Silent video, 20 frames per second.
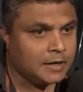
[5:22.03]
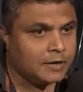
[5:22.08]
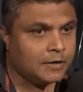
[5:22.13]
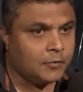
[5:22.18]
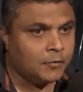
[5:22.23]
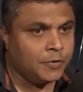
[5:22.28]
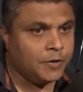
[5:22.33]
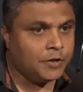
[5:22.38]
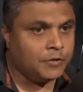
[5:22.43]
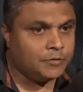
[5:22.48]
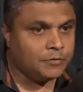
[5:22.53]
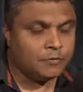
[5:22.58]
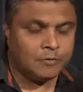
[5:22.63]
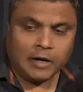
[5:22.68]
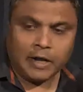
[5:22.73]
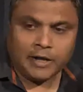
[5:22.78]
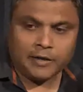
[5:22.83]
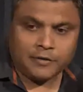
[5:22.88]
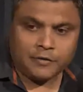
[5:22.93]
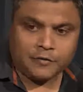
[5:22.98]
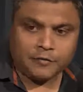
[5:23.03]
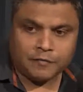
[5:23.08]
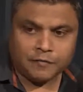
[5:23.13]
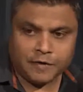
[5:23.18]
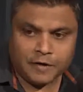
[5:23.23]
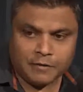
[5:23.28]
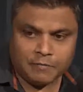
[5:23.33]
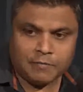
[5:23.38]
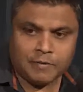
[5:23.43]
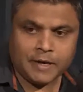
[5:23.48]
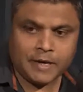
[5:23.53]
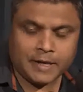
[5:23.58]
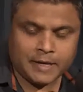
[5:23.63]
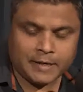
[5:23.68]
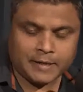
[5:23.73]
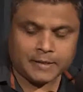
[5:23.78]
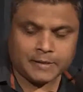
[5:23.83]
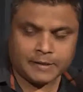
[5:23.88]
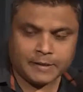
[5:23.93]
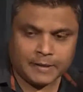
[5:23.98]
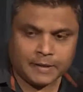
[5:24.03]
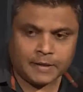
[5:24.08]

we do like your feedback.